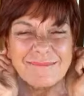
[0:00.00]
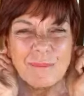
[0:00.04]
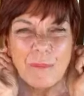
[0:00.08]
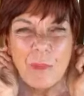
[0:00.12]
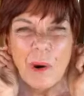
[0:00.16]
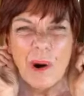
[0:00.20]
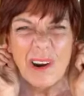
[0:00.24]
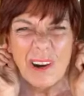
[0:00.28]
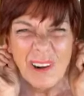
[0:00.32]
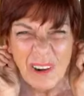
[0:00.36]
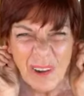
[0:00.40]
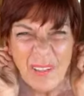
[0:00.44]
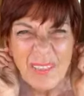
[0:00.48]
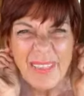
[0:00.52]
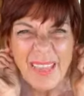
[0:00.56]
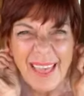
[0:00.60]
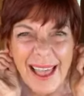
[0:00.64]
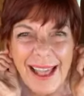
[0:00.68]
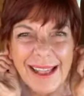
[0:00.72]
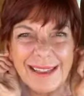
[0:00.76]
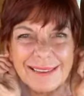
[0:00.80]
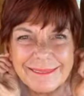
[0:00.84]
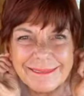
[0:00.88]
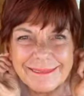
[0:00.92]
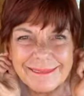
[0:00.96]
work on
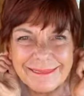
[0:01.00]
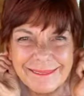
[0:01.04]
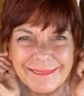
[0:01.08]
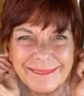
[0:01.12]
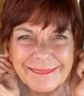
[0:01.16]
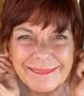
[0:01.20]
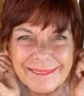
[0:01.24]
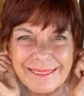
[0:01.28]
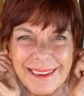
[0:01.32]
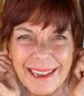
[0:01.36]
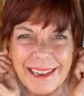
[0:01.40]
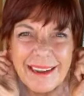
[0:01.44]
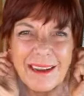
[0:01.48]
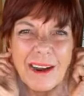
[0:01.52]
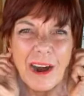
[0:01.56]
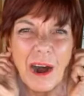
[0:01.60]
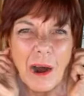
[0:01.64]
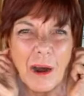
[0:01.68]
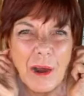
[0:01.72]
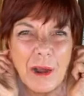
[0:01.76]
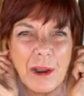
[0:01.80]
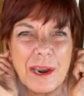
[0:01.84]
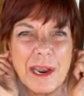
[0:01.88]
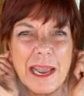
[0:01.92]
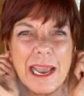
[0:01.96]
that,
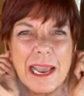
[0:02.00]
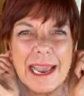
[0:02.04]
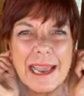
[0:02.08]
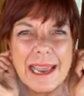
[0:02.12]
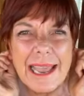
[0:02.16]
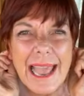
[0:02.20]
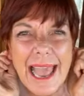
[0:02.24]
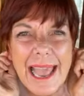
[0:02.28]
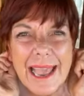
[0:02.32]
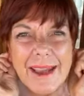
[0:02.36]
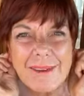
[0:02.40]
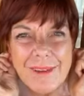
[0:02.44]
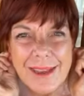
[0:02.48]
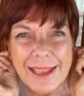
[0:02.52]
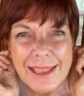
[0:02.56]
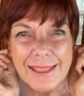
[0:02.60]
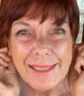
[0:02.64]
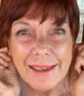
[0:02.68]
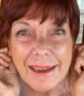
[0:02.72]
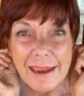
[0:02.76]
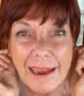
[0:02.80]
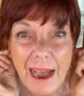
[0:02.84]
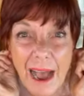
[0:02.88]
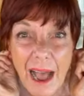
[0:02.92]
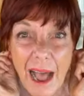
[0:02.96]
on having
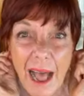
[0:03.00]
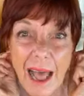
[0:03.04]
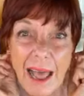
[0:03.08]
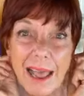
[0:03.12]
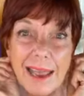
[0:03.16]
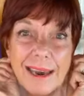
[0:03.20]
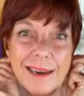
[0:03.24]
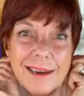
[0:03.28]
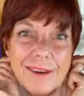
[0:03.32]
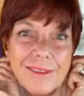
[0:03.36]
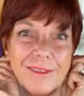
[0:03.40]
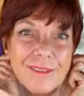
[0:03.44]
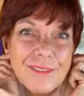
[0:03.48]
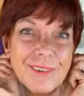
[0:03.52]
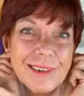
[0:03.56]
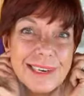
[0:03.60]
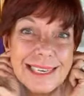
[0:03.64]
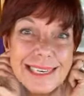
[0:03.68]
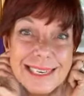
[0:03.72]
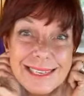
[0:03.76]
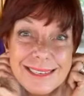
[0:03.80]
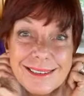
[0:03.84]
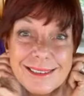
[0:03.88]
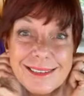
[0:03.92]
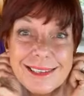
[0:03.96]
the
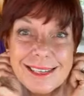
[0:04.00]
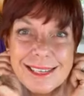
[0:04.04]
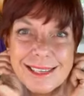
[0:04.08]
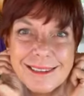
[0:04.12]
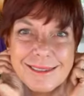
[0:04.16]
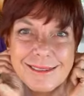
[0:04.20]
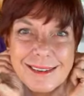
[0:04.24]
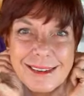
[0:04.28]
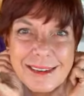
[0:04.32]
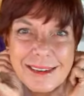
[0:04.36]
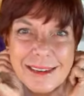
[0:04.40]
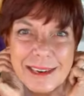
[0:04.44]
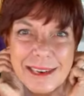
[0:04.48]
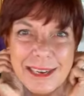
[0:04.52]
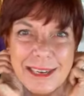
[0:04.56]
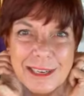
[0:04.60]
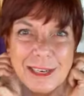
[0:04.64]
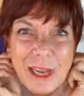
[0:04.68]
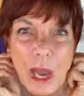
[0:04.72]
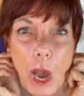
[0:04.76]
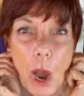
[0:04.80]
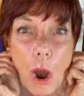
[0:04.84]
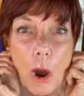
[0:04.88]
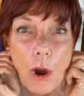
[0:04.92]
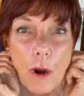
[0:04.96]
confidence
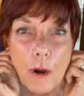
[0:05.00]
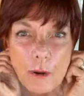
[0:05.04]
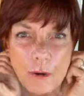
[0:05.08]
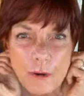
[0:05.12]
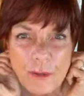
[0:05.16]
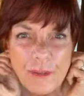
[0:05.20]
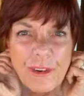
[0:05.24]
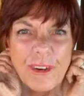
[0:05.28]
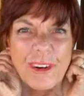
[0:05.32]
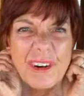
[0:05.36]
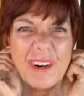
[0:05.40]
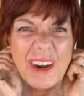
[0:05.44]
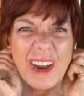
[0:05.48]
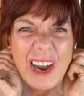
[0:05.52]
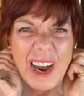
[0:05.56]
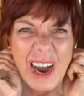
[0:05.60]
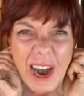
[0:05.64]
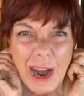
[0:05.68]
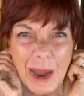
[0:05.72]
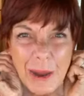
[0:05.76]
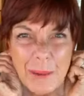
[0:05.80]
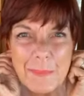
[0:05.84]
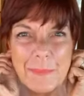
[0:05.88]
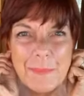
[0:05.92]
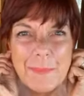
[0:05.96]
to
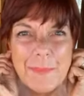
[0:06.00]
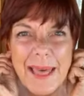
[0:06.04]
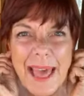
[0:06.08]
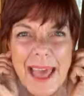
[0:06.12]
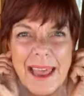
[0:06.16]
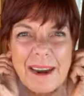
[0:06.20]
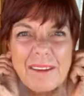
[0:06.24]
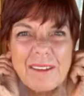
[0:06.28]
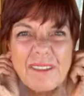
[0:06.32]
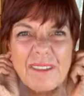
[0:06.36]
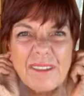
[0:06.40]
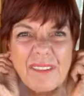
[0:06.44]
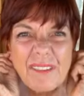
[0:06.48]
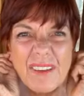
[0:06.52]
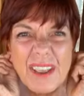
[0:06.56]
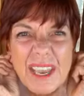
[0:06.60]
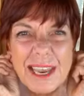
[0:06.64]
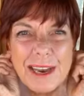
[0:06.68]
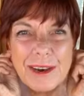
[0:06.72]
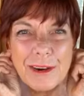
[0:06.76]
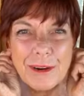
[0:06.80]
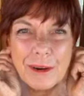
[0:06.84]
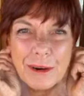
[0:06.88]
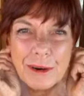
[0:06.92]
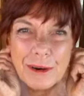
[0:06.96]
overcome that
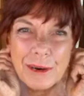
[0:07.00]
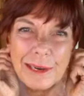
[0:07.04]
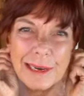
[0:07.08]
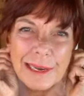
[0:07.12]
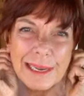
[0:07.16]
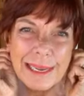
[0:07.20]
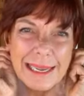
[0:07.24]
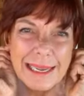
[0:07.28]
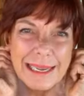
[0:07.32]
fear.